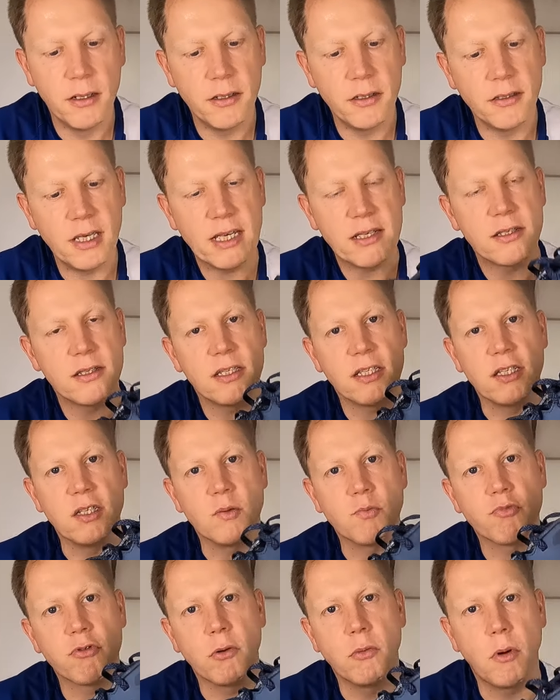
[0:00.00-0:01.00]
Yes, this is
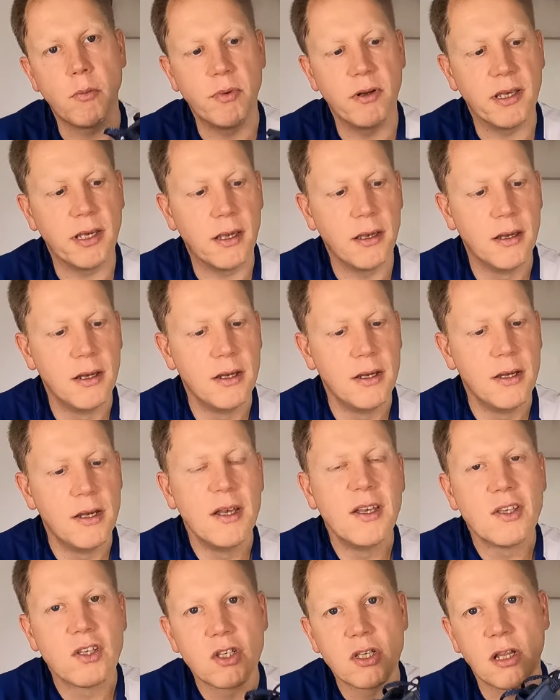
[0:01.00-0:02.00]
probably
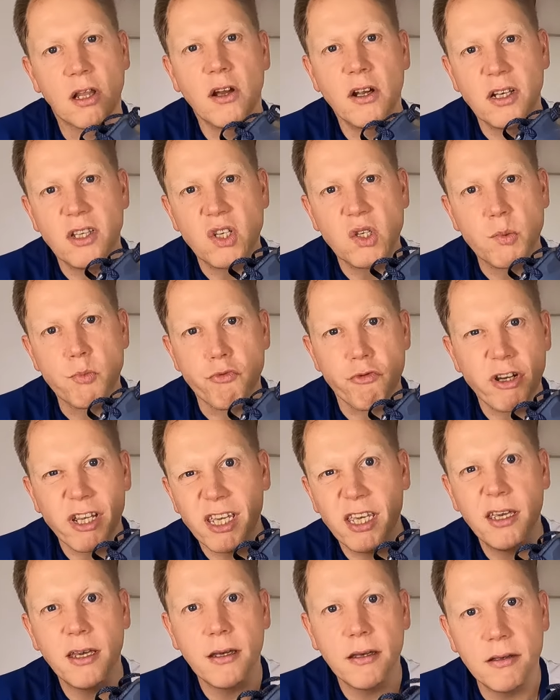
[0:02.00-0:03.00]
slightly
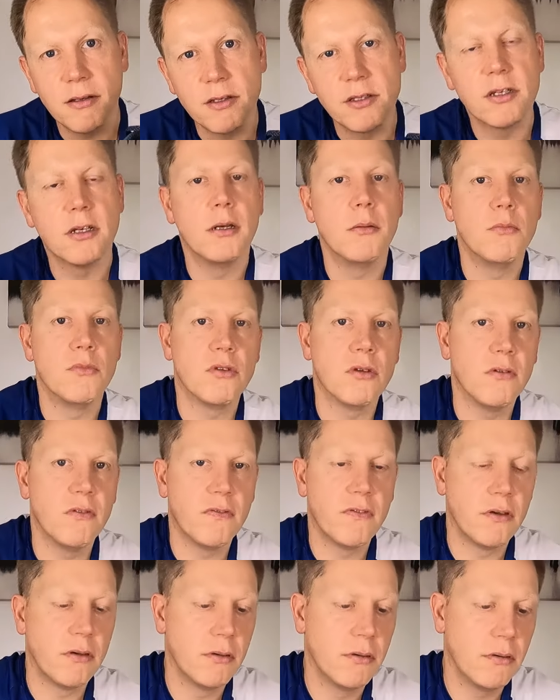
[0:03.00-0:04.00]
springier in terms
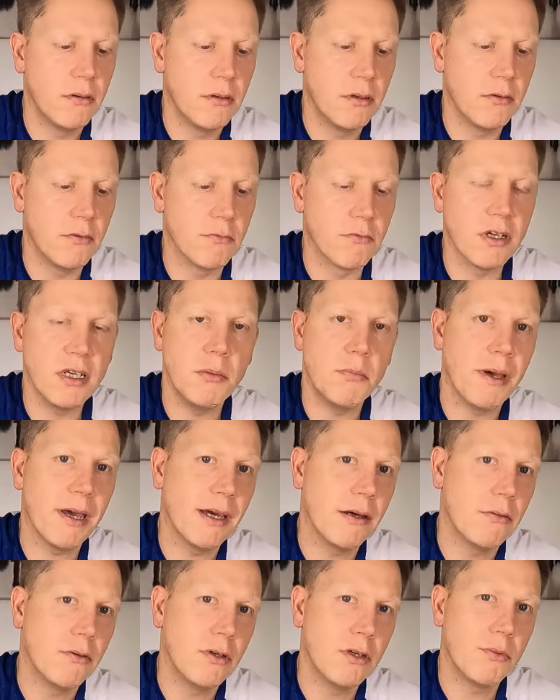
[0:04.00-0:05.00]
of
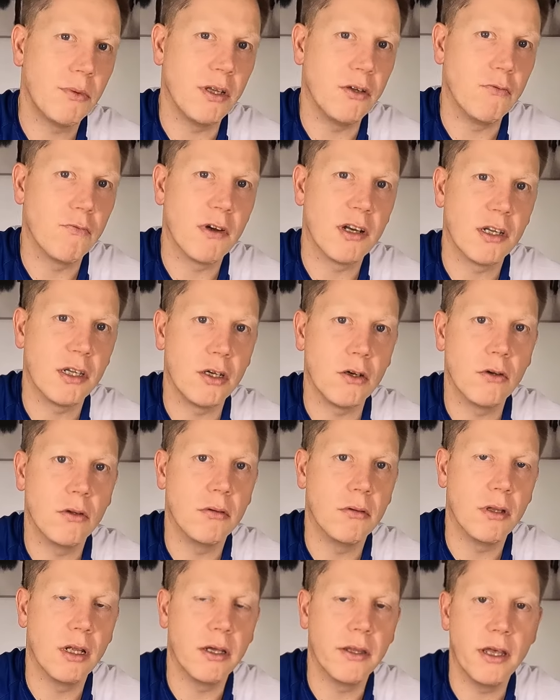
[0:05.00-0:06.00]
rebound when you're running
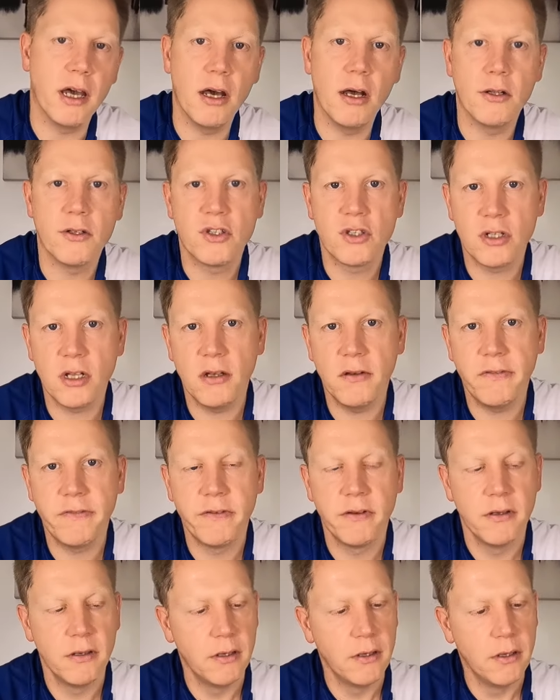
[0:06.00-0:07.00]
on like the hard stuff,
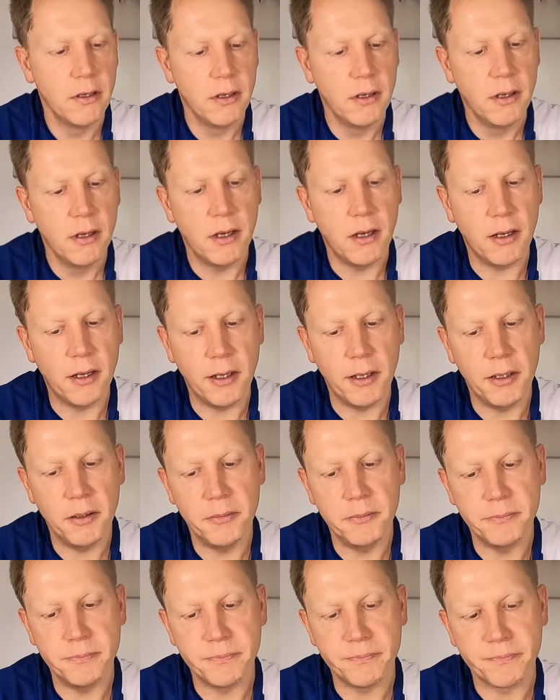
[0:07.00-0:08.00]

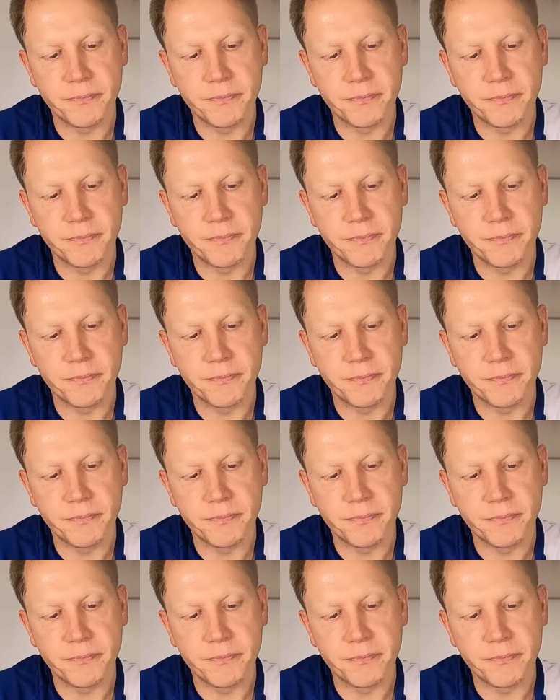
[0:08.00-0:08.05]
but